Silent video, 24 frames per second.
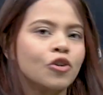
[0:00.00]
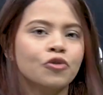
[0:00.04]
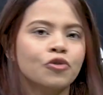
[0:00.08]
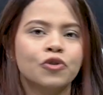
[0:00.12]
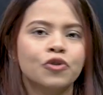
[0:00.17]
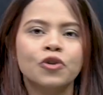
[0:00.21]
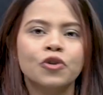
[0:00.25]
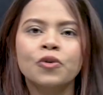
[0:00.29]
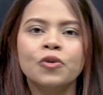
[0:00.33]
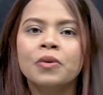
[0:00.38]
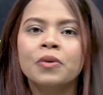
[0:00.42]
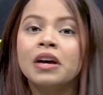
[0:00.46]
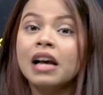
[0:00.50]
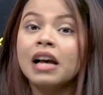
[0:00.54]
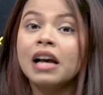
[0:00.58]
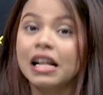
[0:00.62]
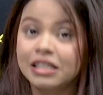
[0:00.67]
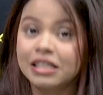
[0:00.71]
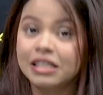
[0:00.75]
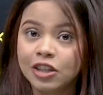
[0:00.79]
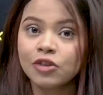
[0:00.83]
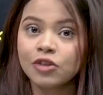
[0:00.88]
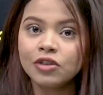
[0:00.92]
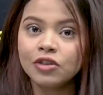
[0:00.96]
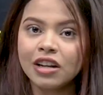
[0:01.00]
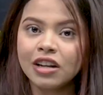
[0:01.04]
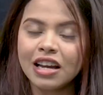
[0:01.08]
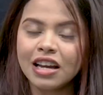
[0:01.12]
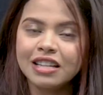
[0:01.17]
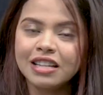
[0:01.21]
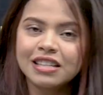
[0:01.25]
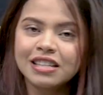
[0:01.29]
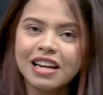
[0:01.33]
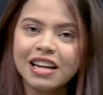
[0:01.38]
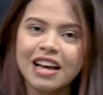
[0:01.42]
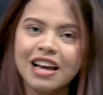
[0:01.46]
of you. I'll see you in the
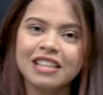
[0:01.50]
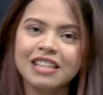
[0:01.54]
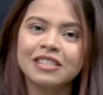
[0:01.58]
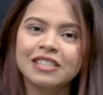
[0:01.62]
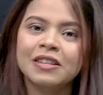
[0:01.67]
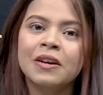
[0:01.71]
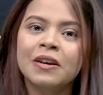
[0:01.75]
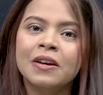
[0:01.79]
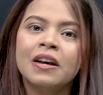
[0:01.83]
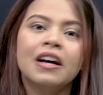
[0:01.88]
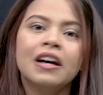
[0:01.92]
next class.